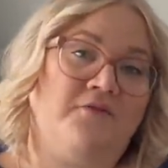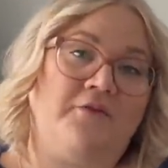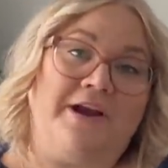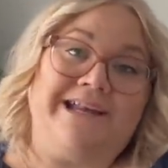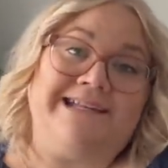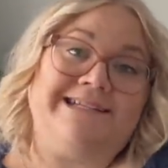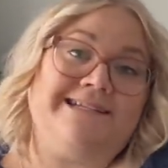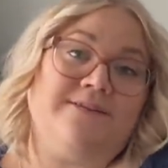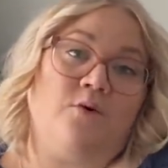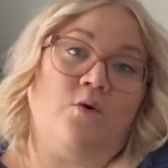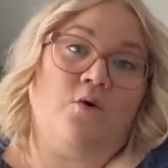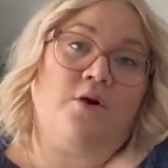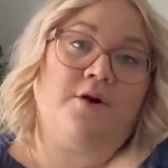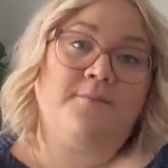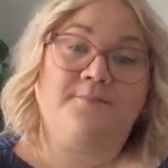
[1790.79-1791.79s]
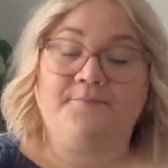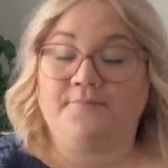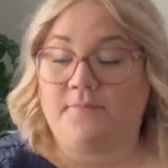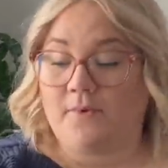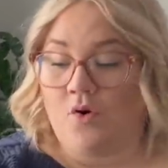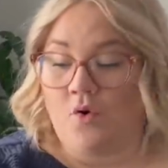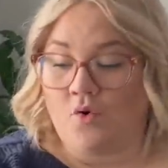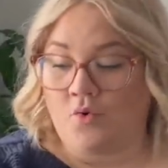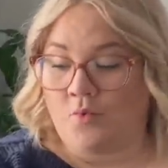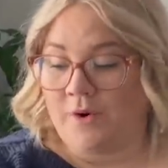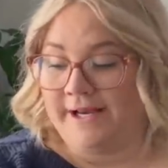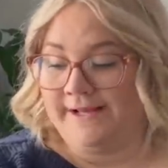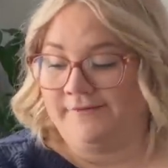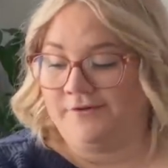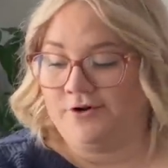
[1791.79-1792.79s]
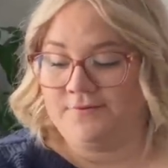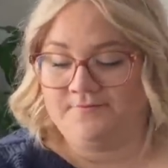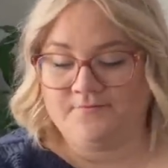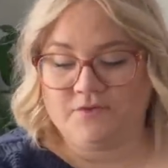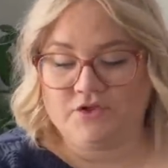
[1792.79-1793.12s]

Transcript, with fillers: friends or or whatever.